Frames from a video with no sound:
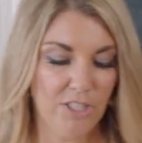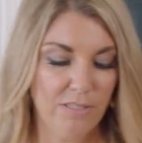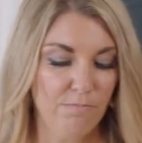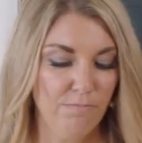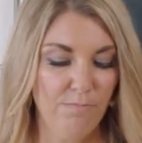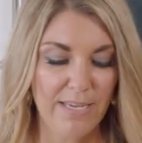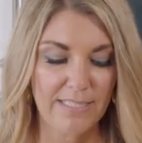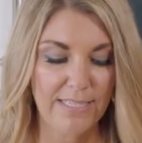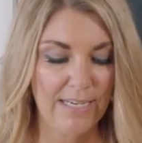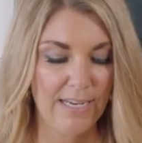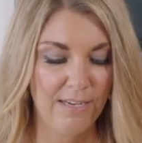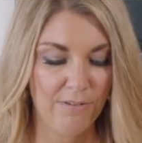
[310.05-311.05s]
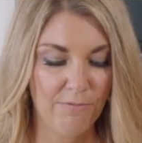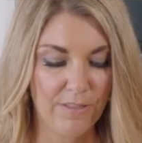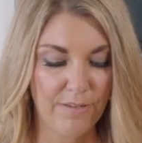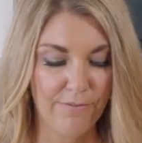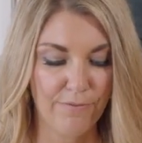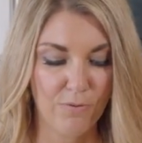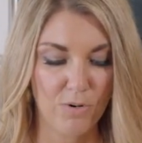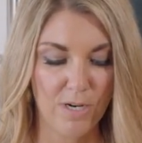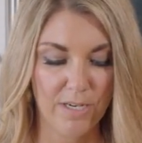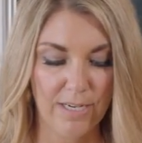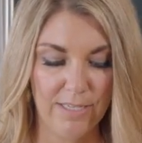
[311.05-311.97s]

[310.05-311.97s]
Just mix it in with a fork